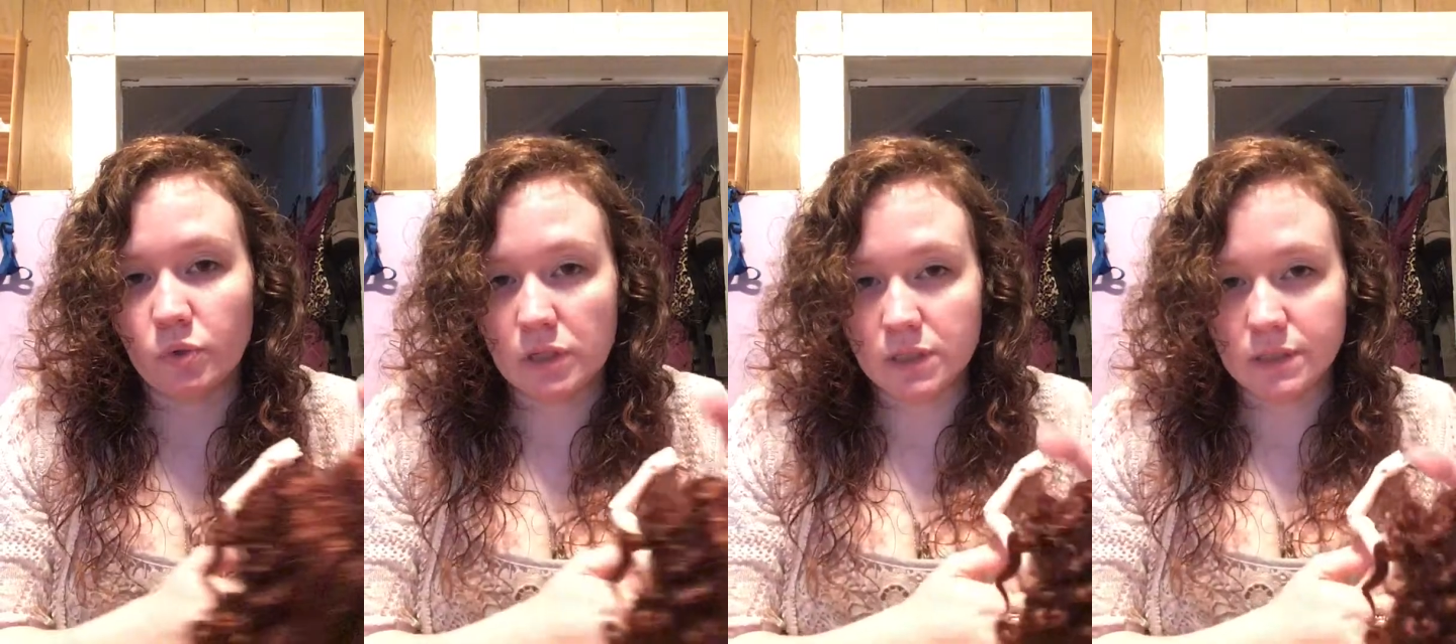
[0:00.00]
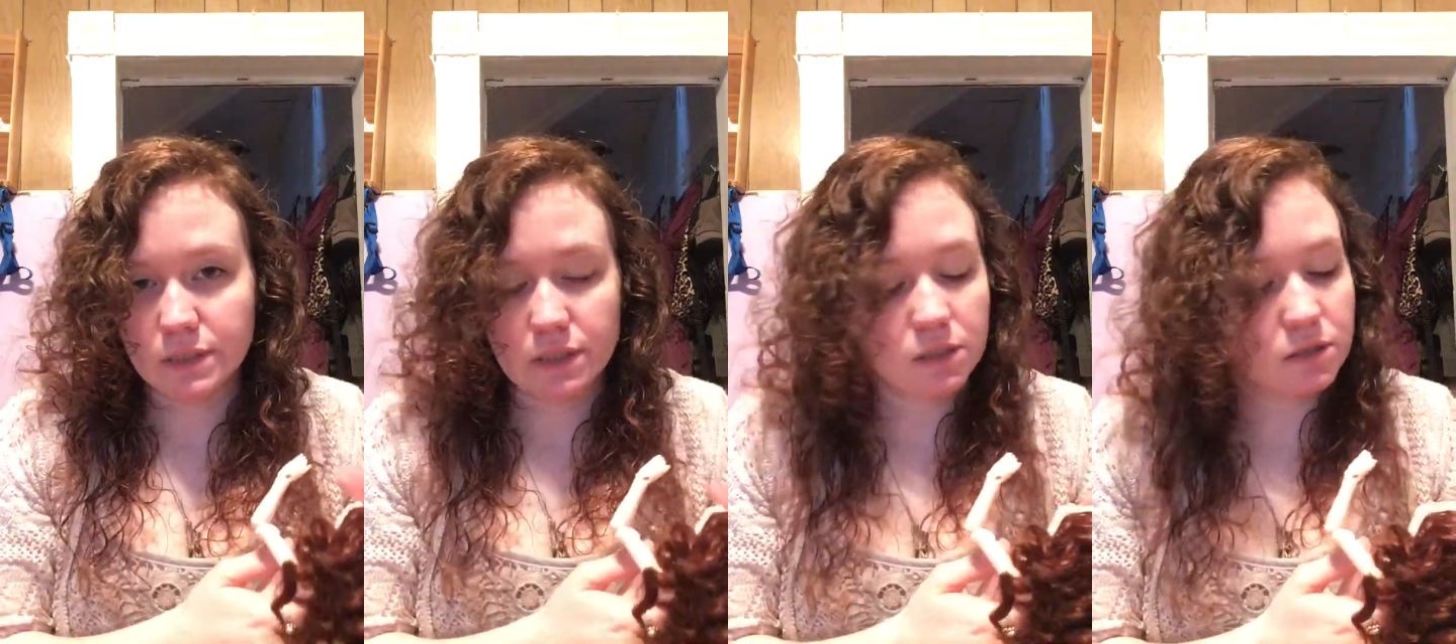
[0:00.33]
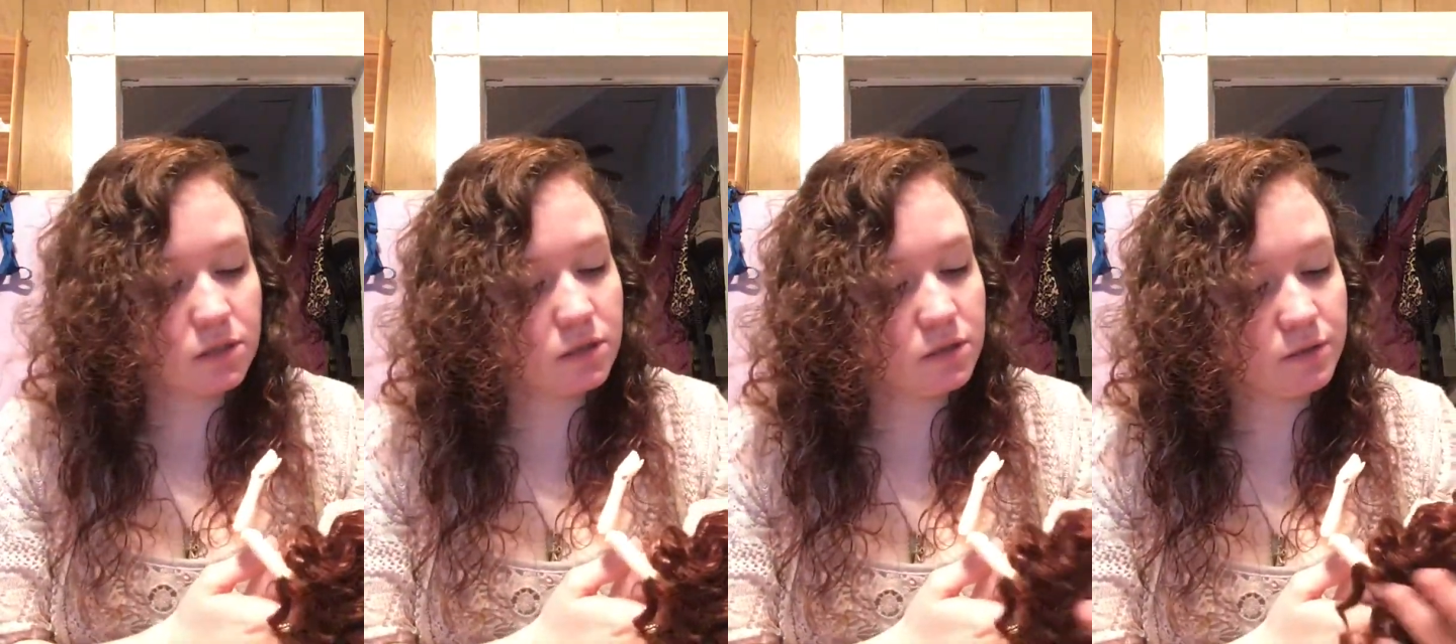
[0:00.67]
realistic.
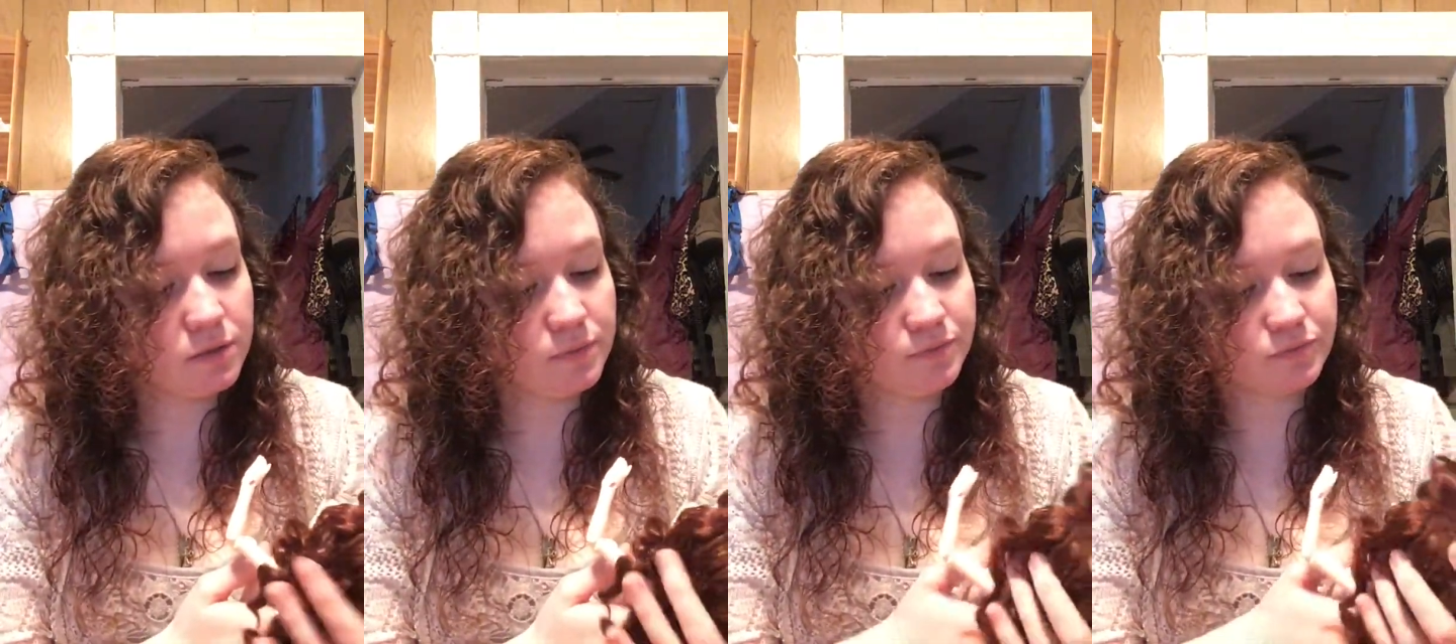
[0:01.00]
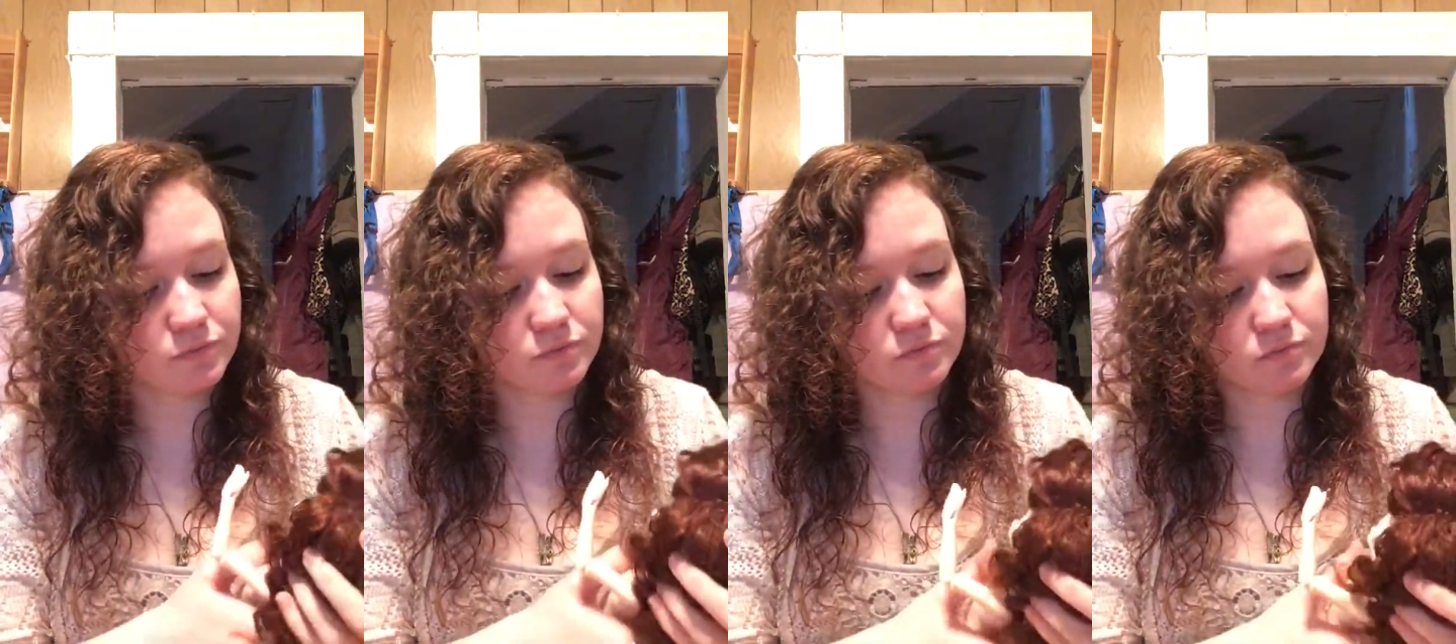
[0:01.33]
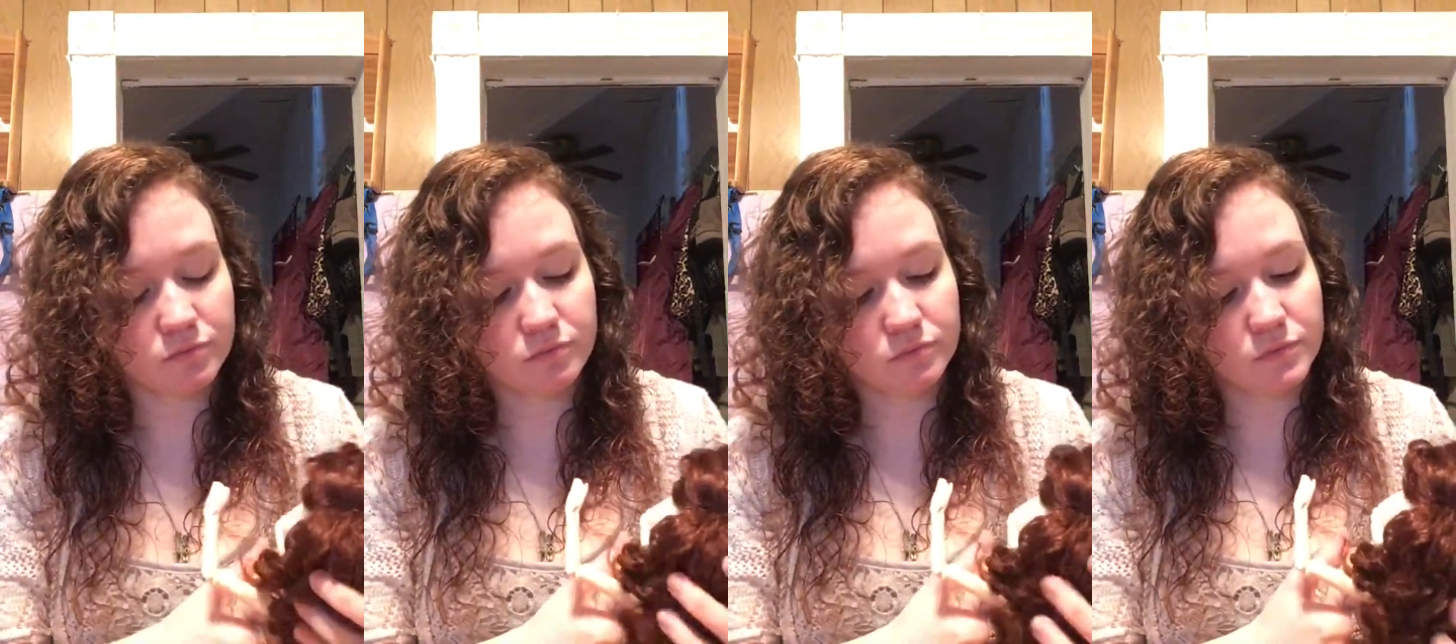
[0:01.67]

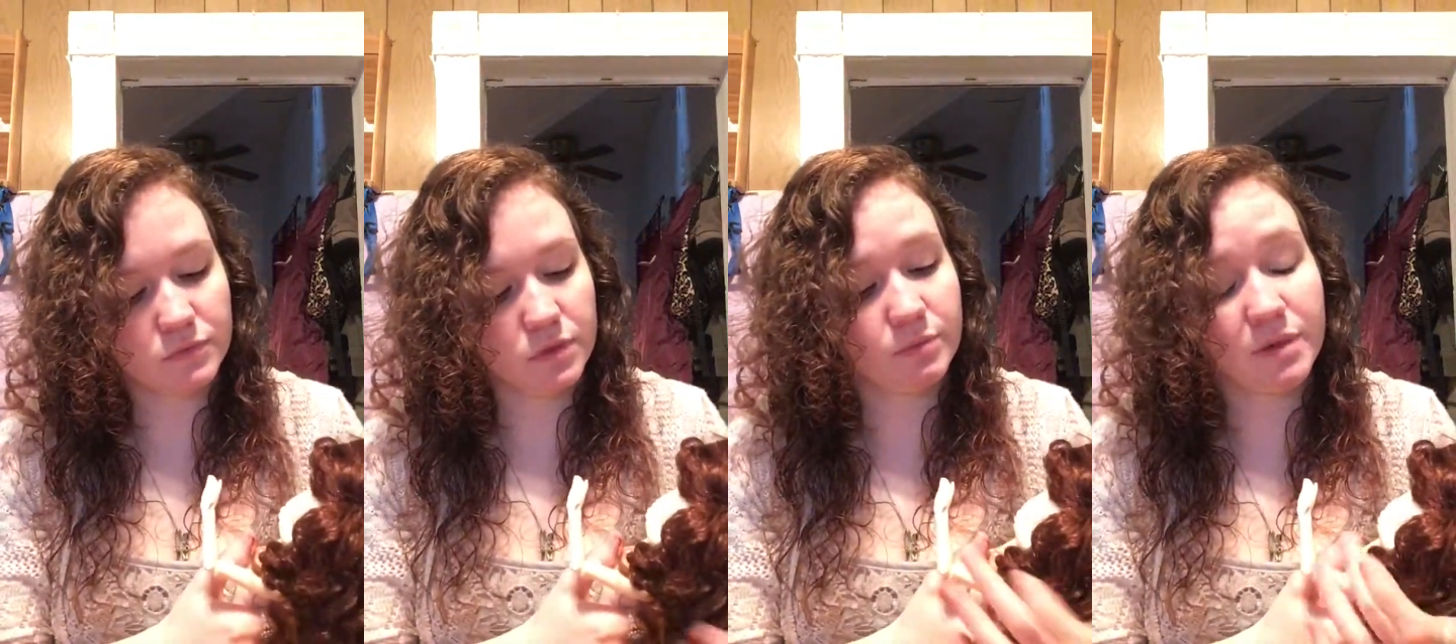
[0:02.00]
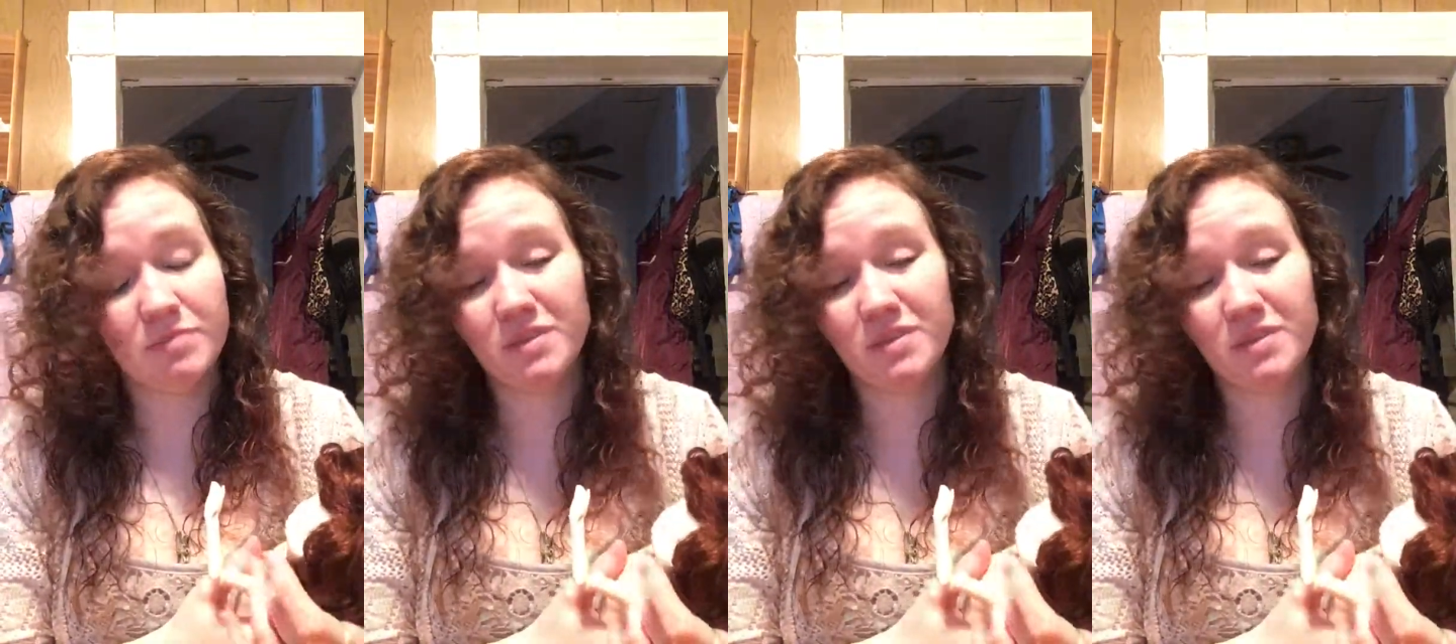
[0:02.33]
I'm